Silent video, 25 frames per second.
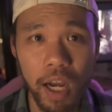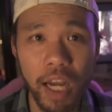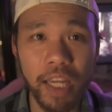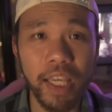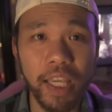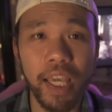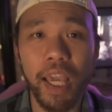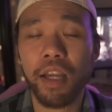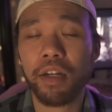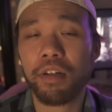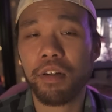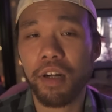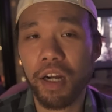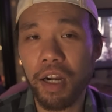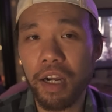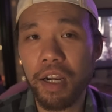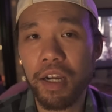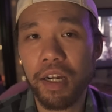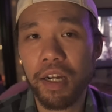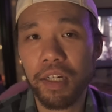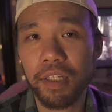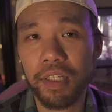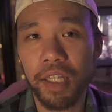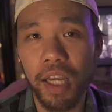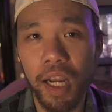can't cry
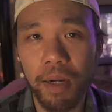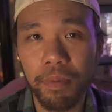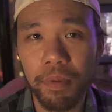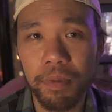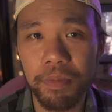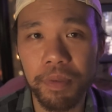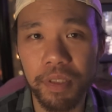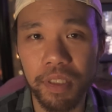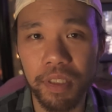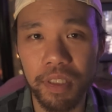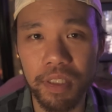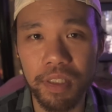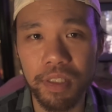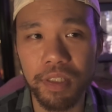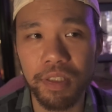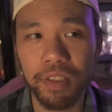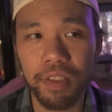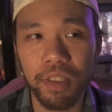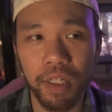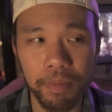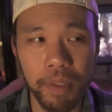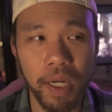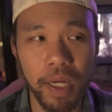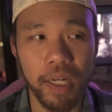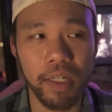on camera because
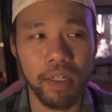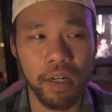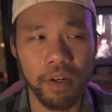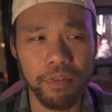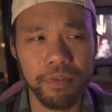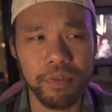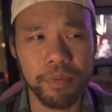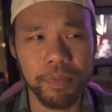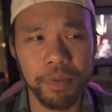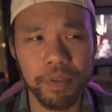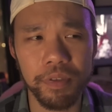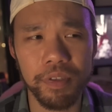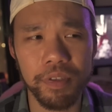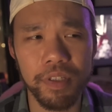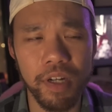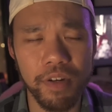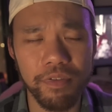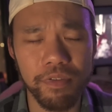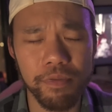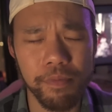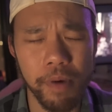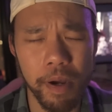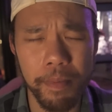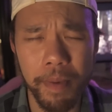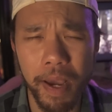I'm not comfortable enough
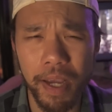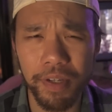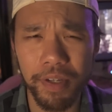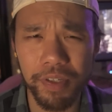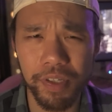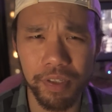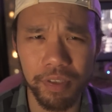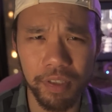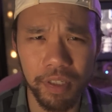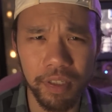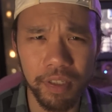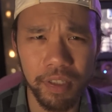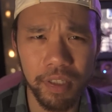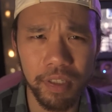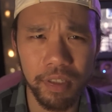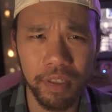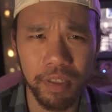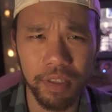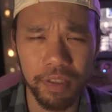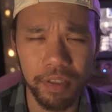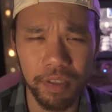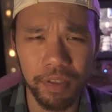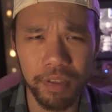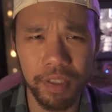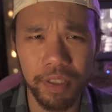in my masculinity to
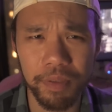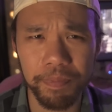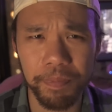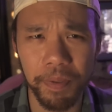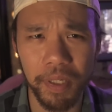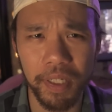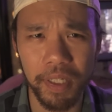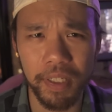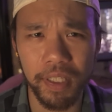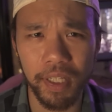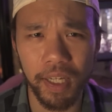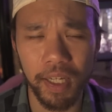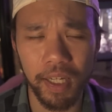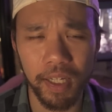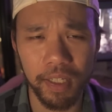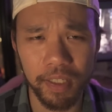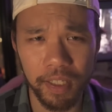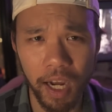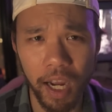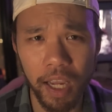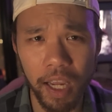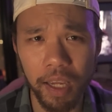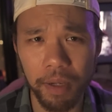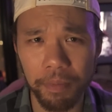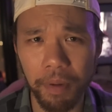do it, but uh,
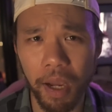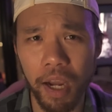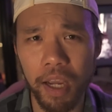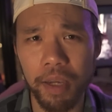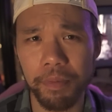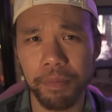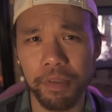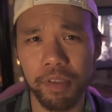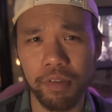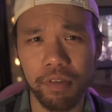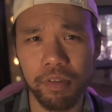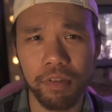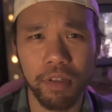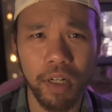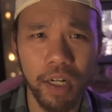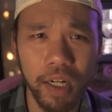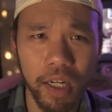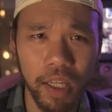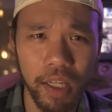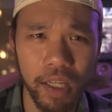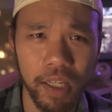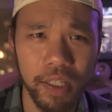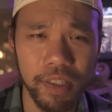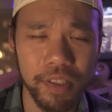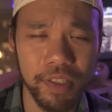I am I am
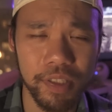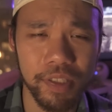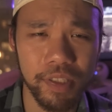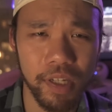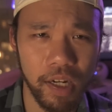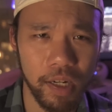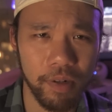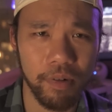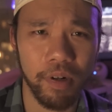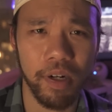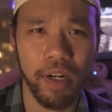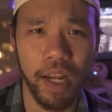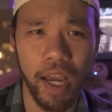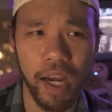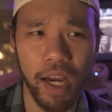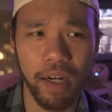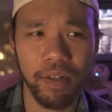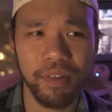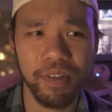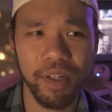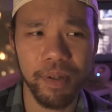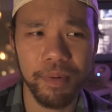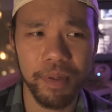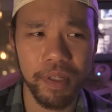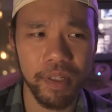crying inside right now.
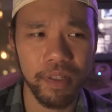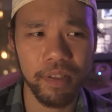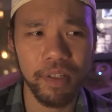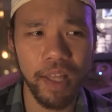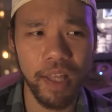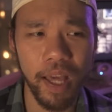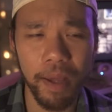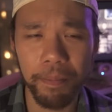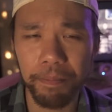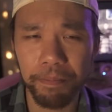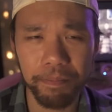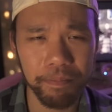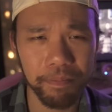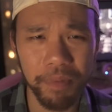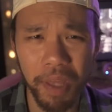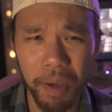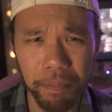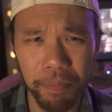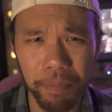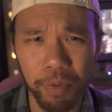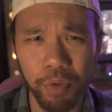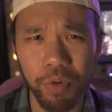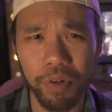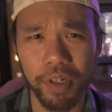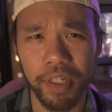I mean, that,
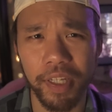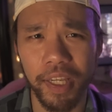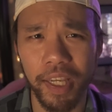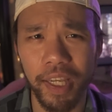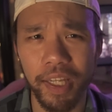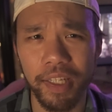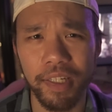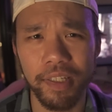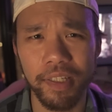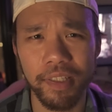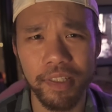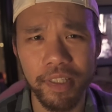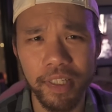that poor kid.